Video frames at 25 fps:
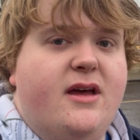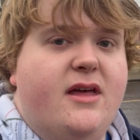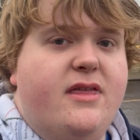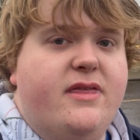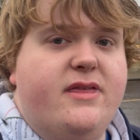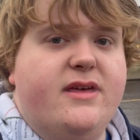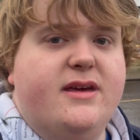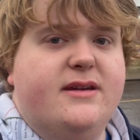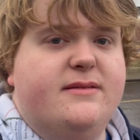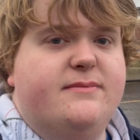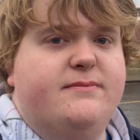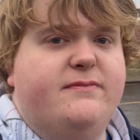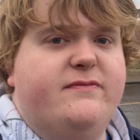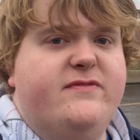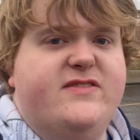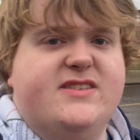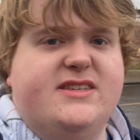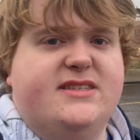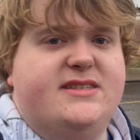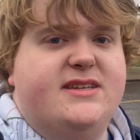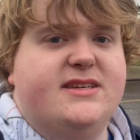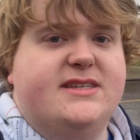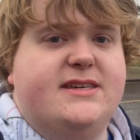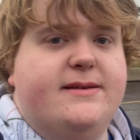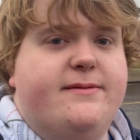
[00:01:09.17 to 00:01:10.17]
than
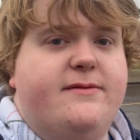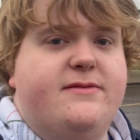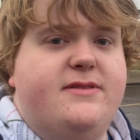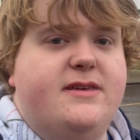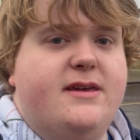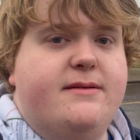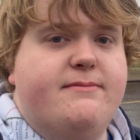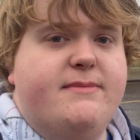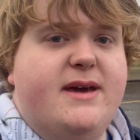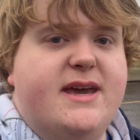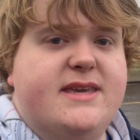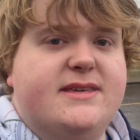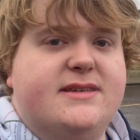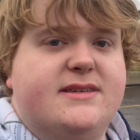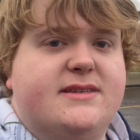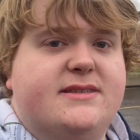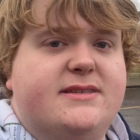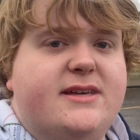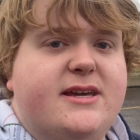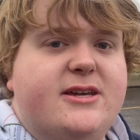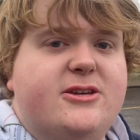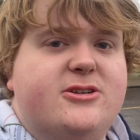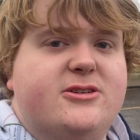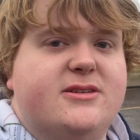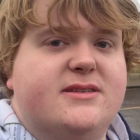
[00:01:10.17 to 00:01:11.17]
visiting some of the amazing
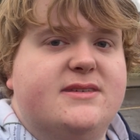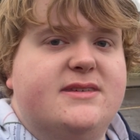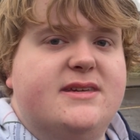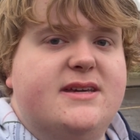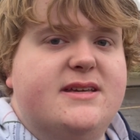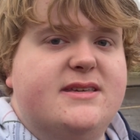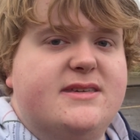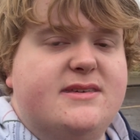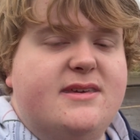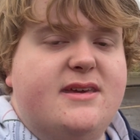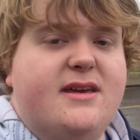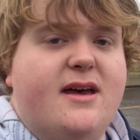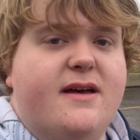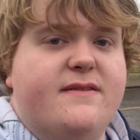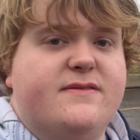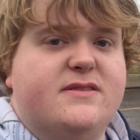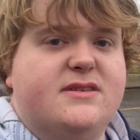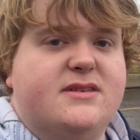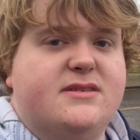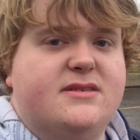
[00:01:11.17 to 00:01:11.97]
stations it serves.